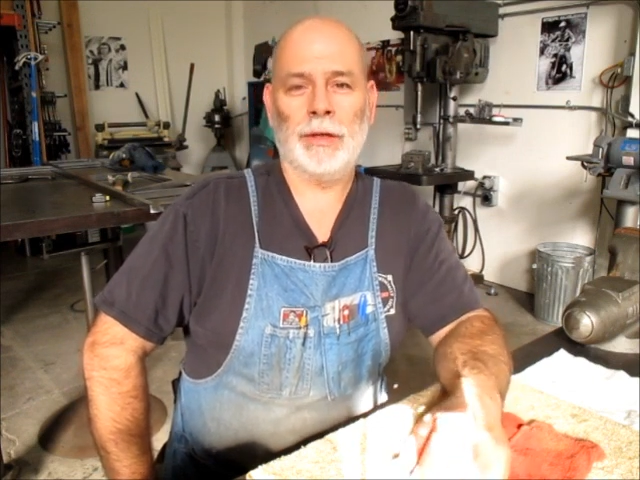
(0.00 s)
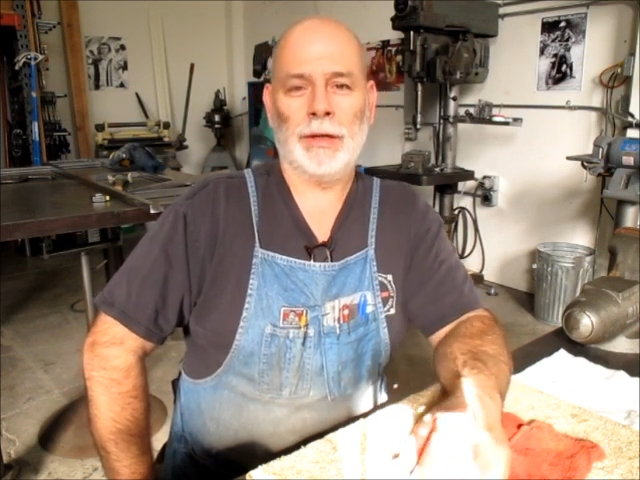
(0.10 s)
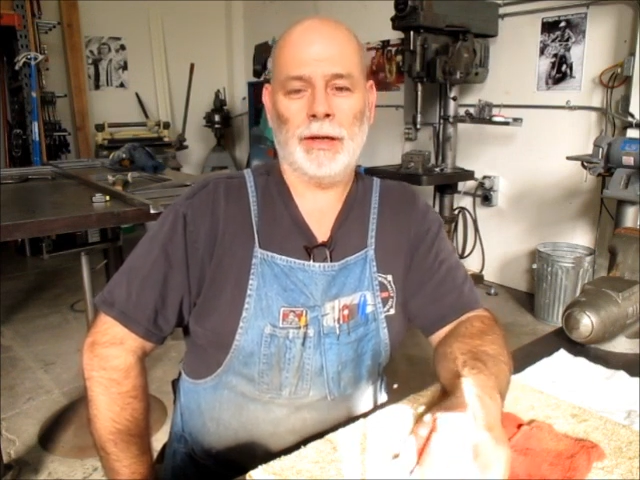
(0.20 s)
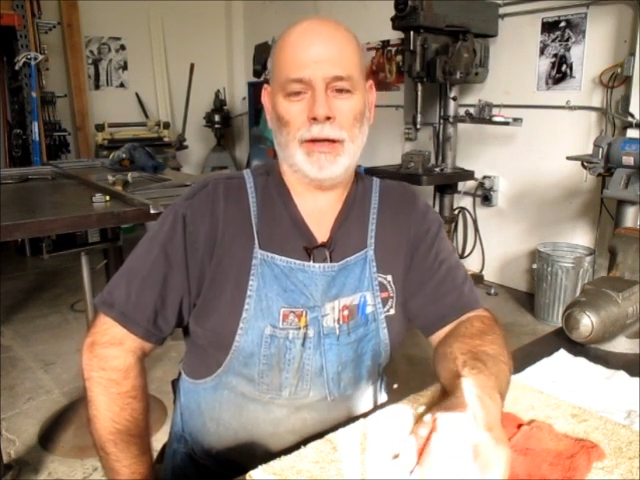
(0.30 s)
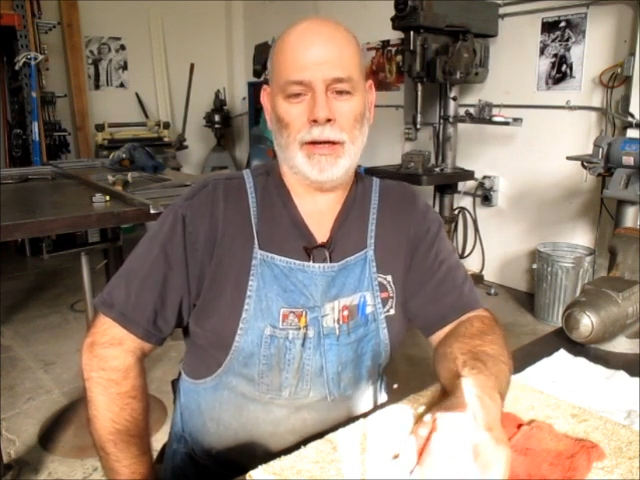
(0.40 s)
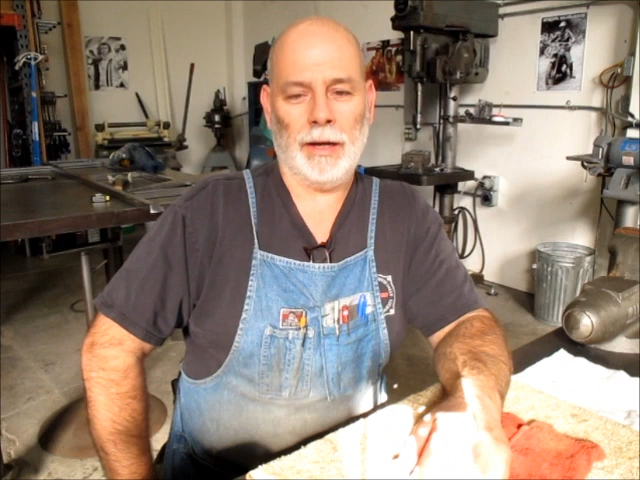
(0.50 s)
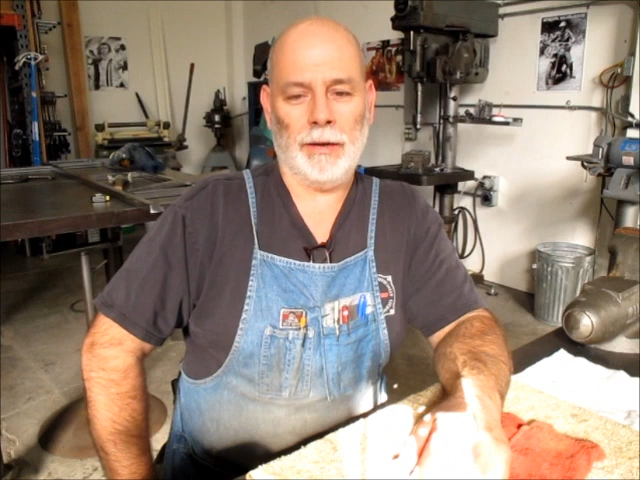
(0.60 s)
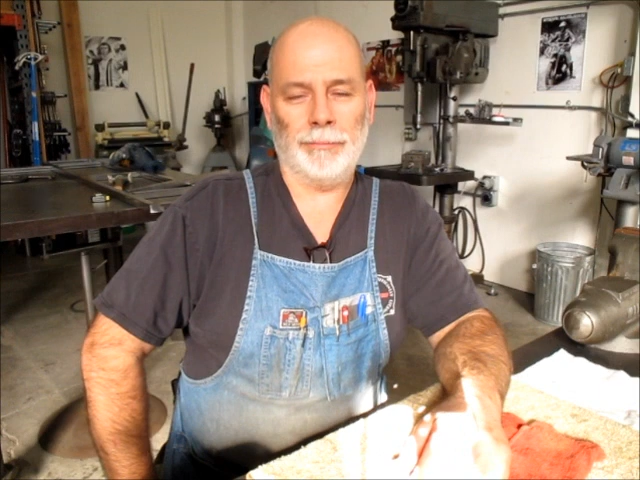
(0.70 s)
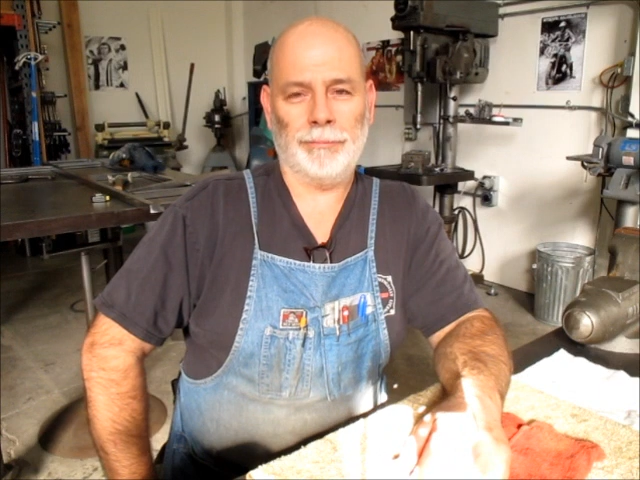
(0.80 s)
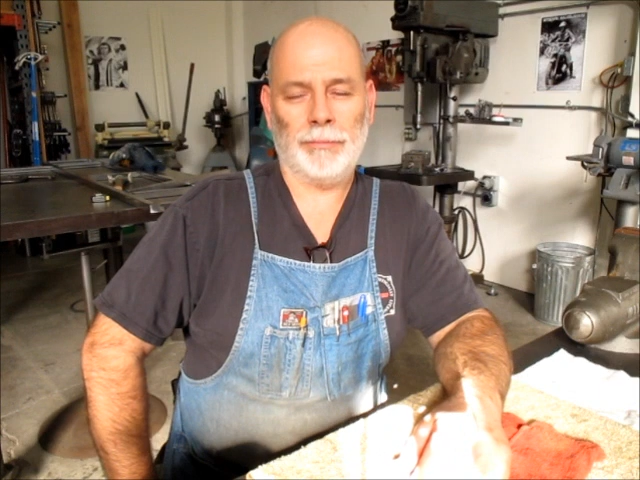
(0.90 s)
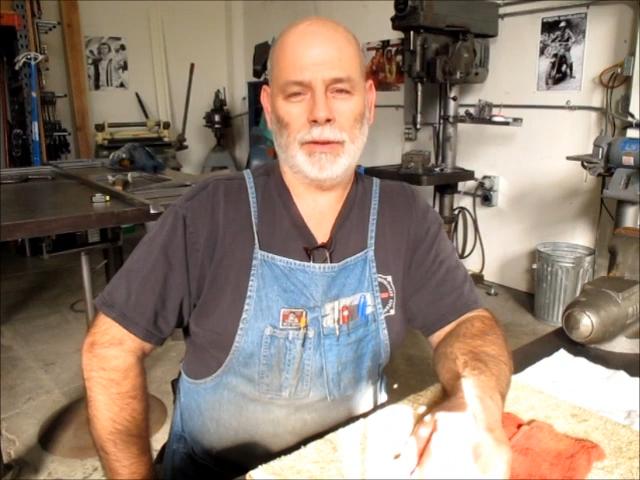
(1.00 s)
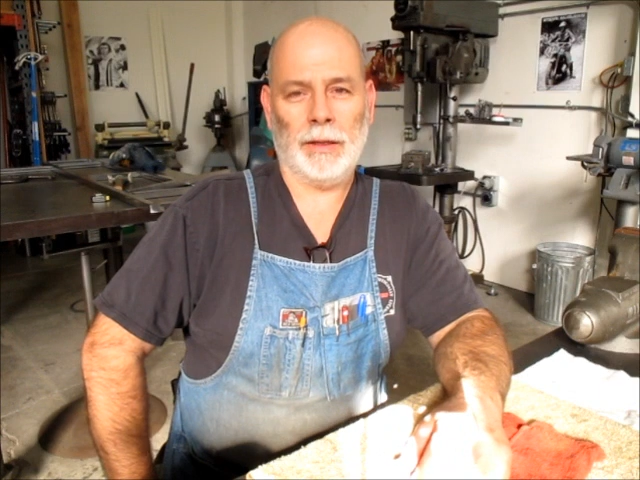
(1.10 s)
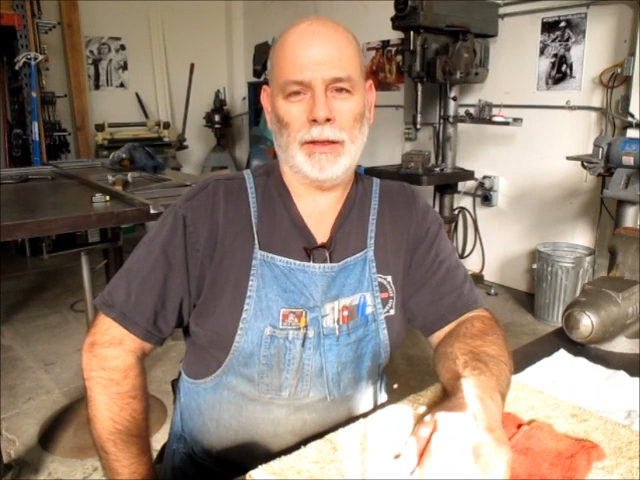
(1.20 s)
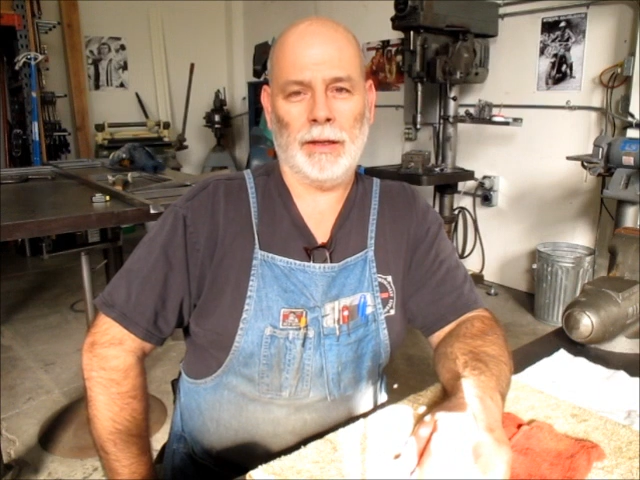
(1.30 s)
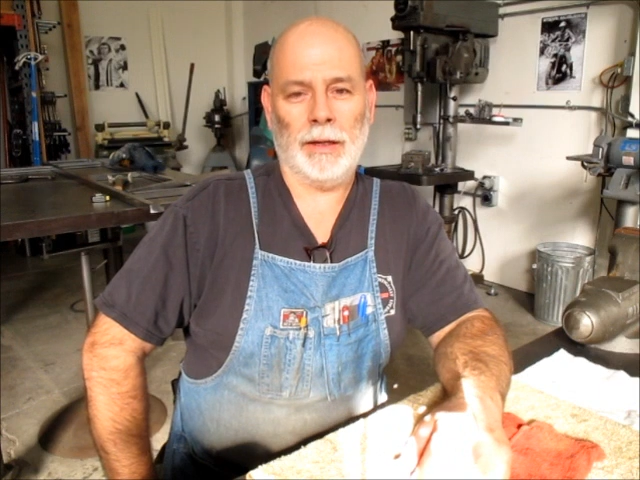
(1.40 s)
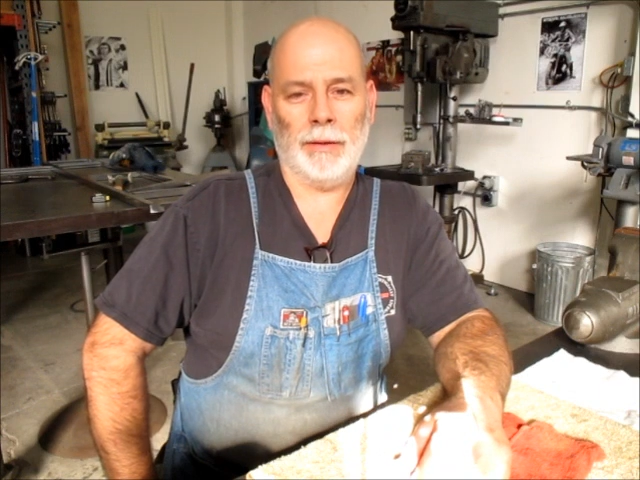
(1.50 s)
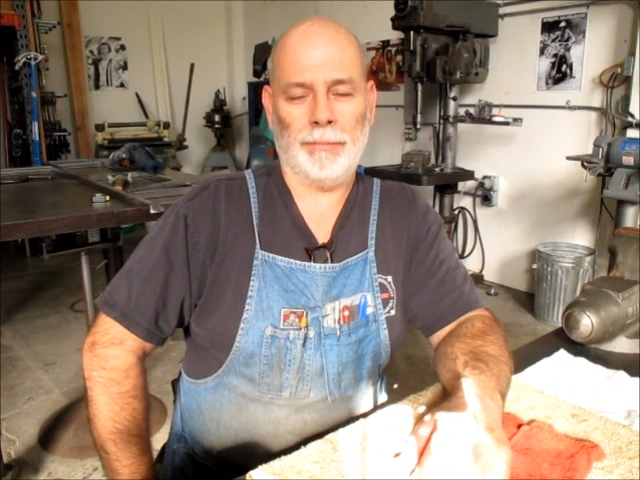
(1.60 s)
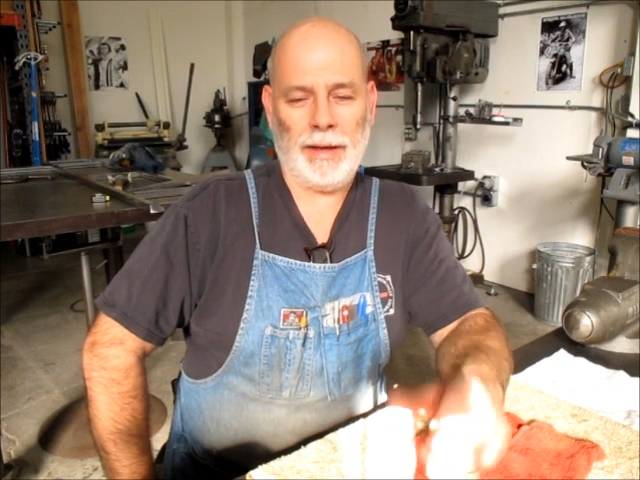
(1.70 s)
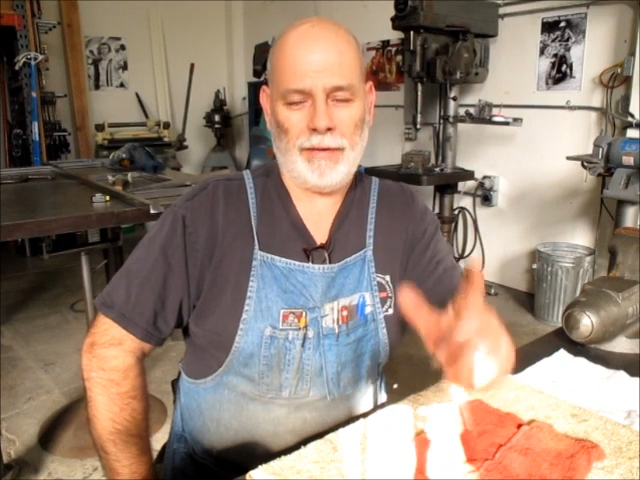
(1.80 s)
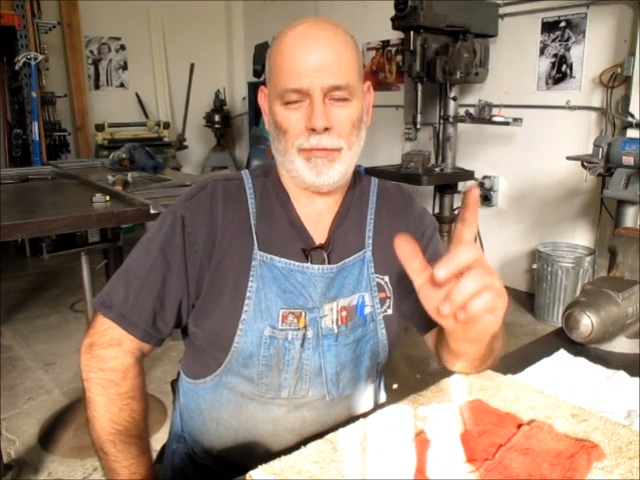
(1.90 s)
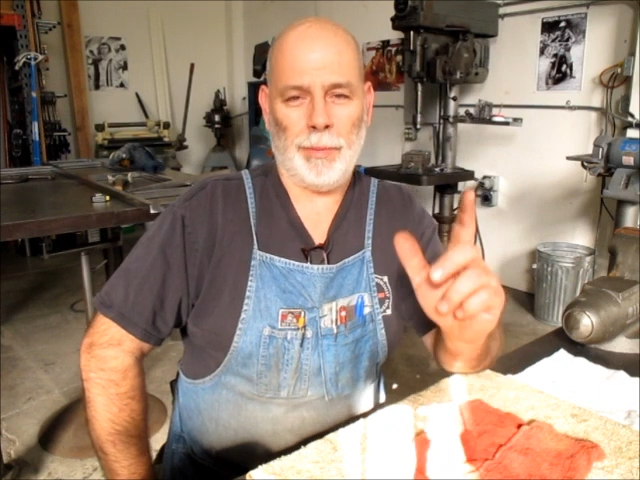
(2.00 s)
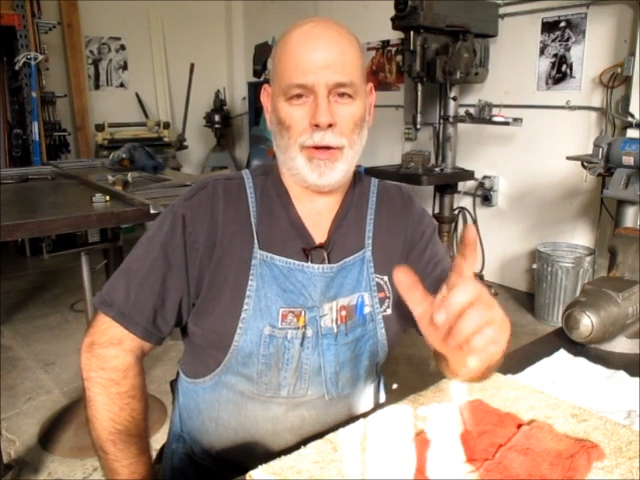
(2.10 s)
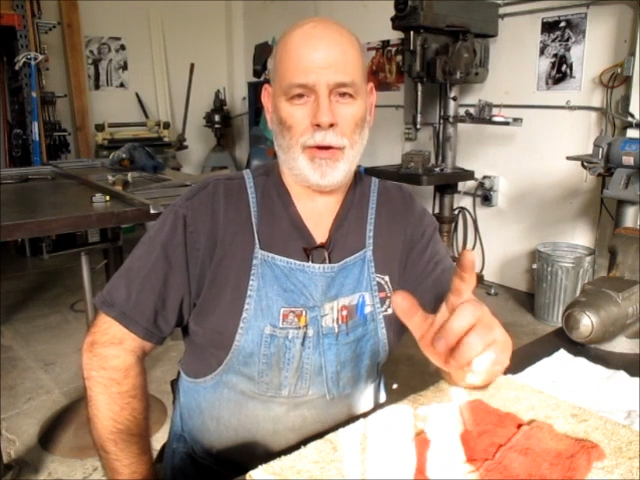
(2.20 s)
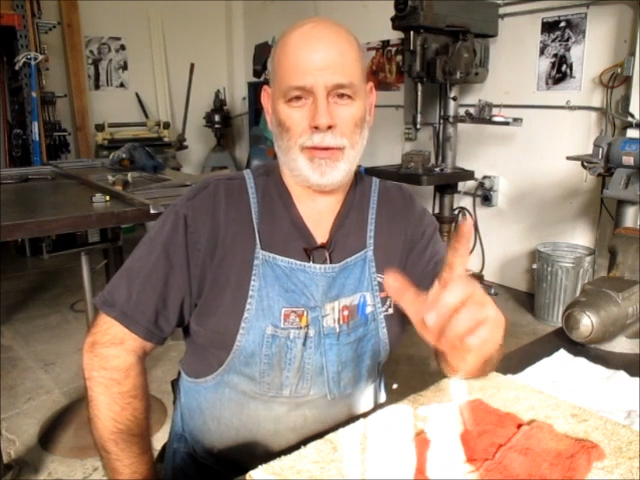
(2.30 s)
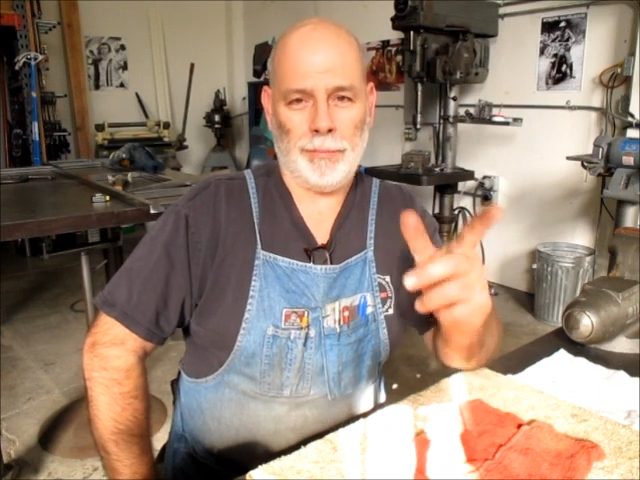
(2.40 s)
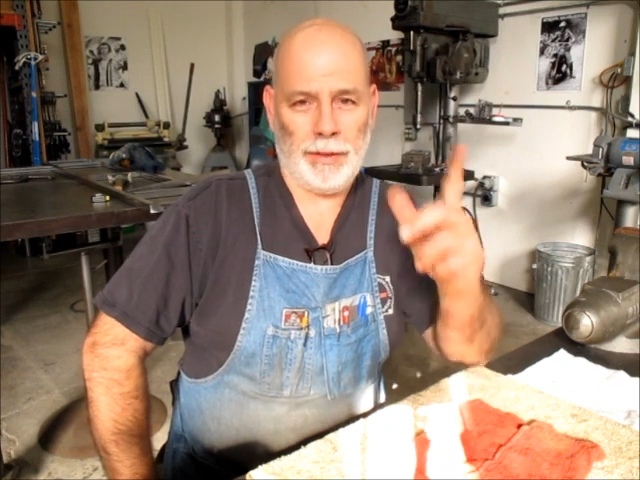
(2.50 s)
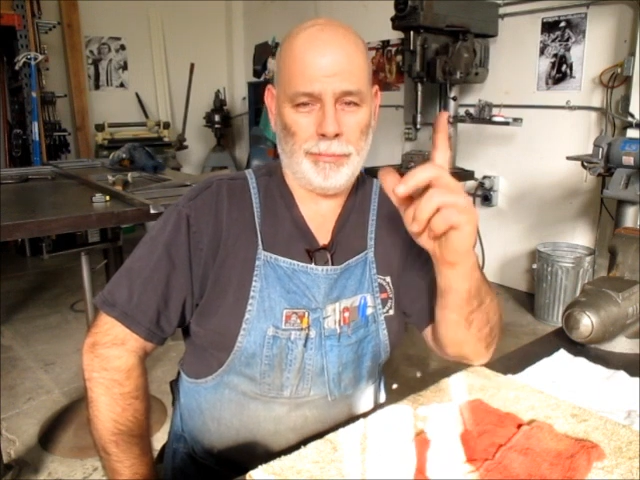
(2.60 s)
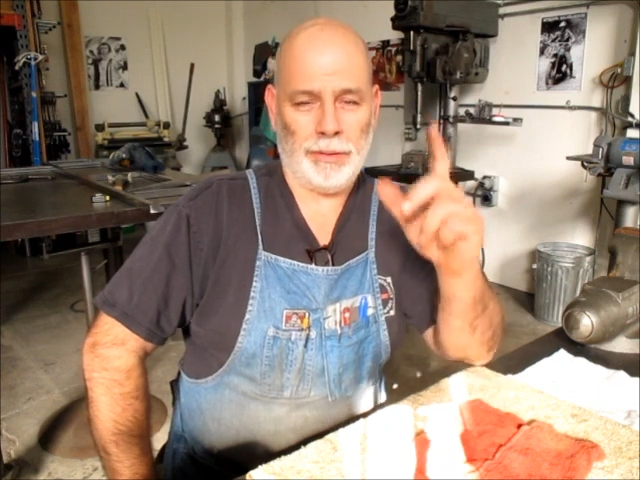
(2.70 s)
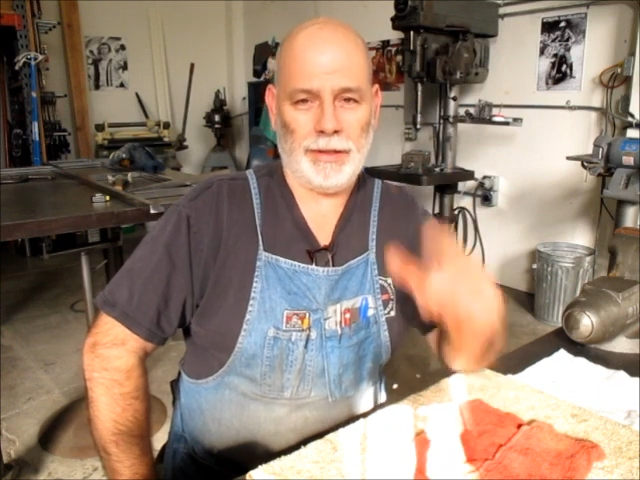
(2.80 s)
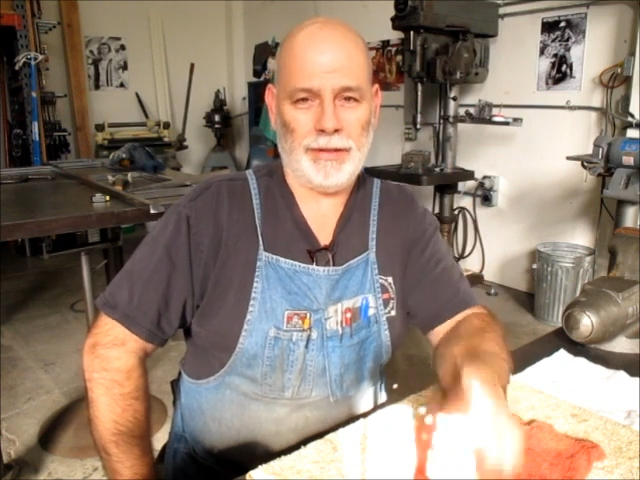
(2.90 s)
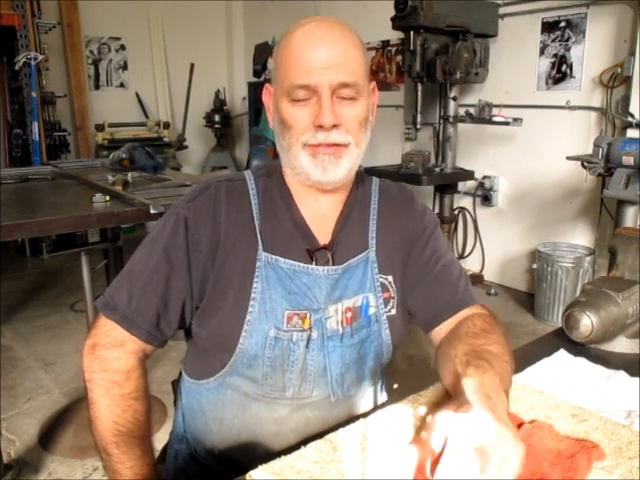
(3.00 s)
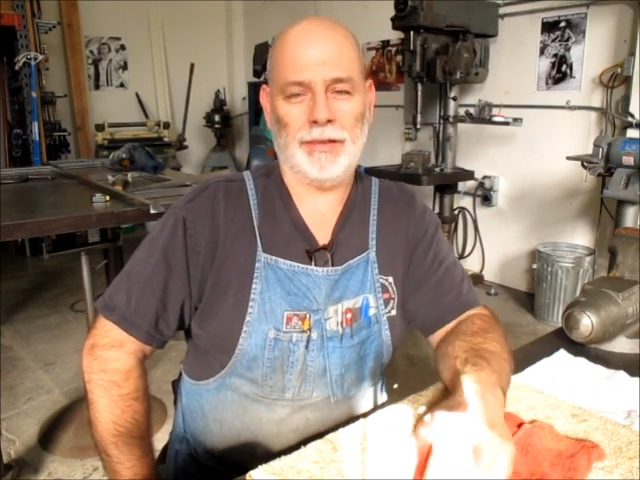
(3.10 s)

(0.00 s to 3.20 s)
Um, um, have a beer on me, please.